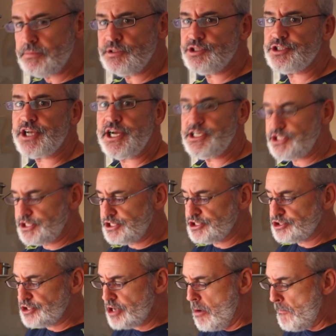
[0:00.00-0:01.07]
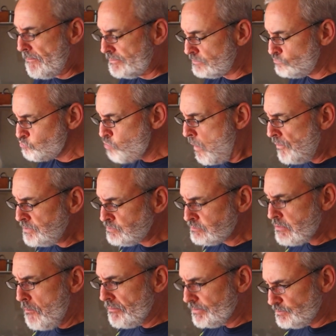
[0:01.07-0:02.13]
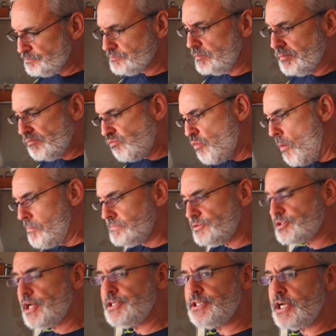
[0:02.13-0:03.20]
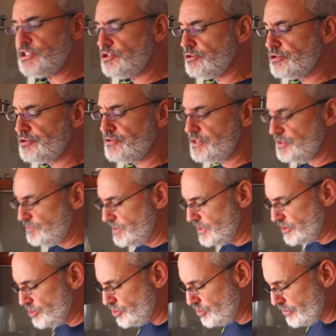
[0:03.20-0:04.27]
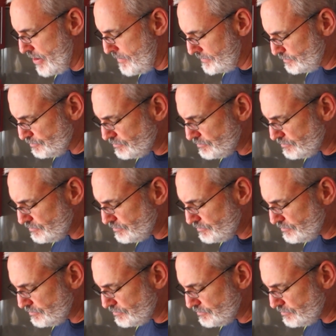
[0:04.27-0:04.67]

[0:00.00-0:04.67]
This casing is good. It's got a nice little crispiness to it.